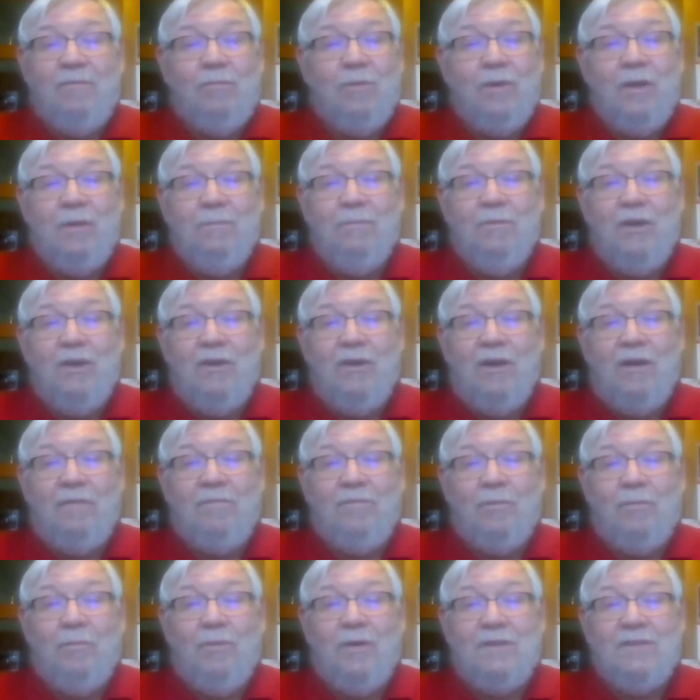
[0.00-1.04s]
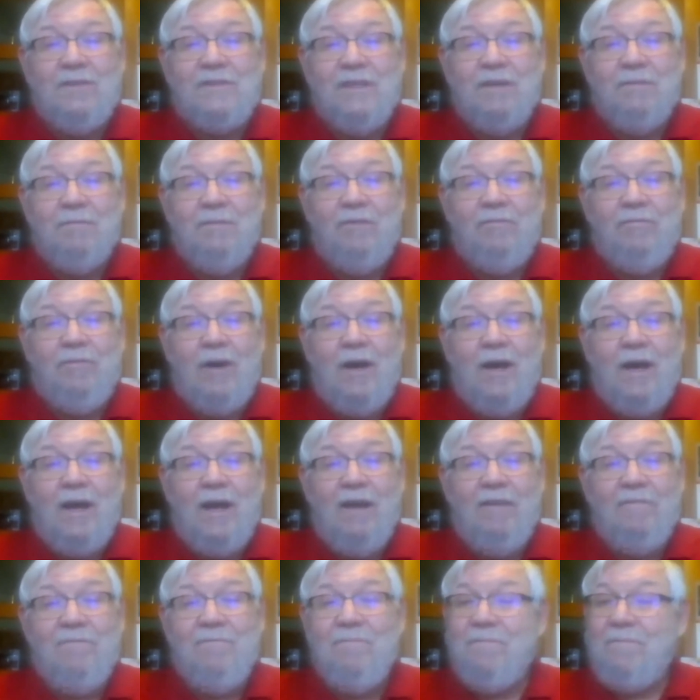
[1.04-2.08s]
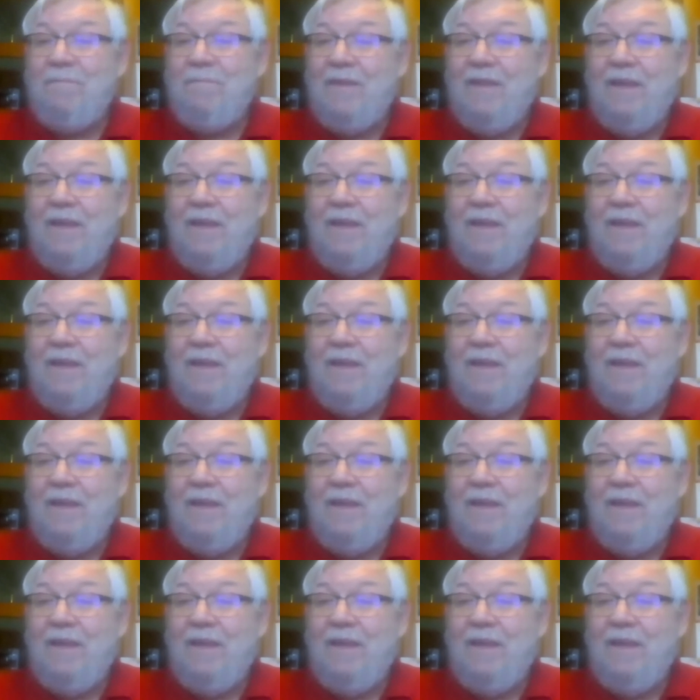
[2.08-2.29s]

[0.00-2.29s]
40 million off of 175.